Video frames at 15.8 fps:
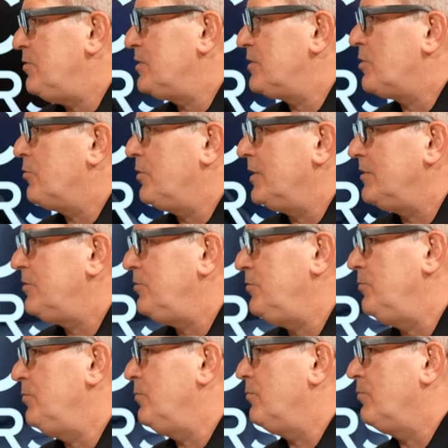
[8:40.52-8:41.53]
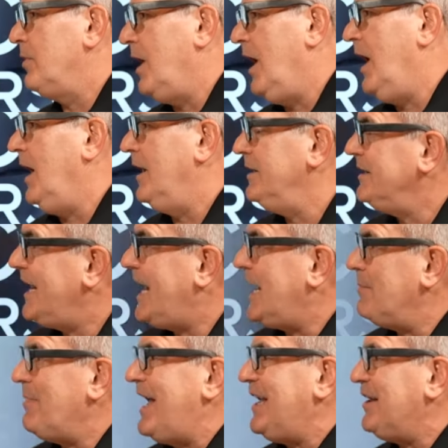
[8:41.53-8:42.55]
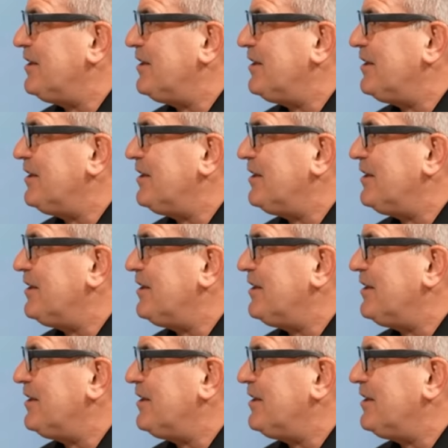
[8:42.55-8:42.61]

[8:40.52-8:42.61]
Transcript: is going to name a